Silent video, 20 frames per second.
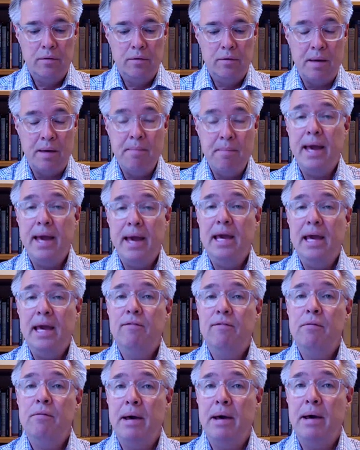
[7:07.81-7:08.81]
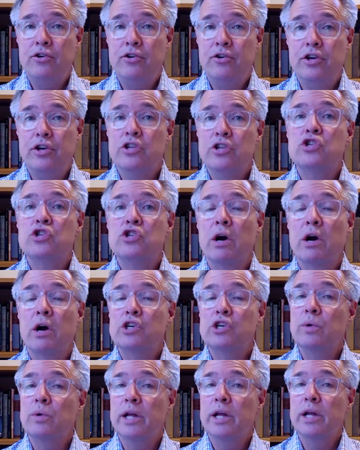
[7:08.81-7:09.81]
They may even mention
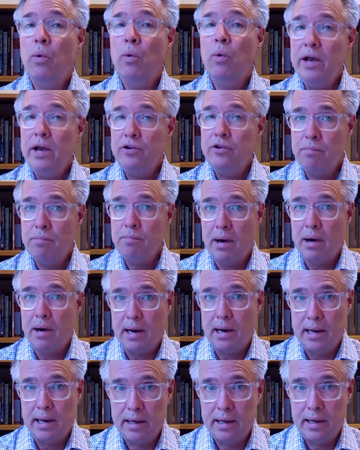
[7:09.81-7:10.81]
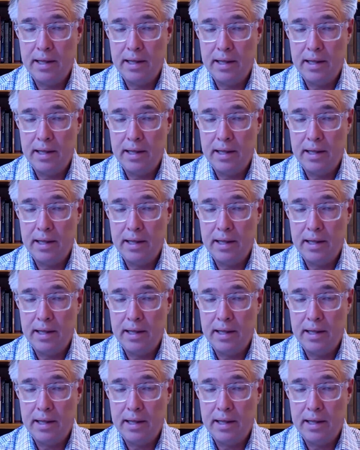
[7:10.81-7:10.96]
structural equation modeling.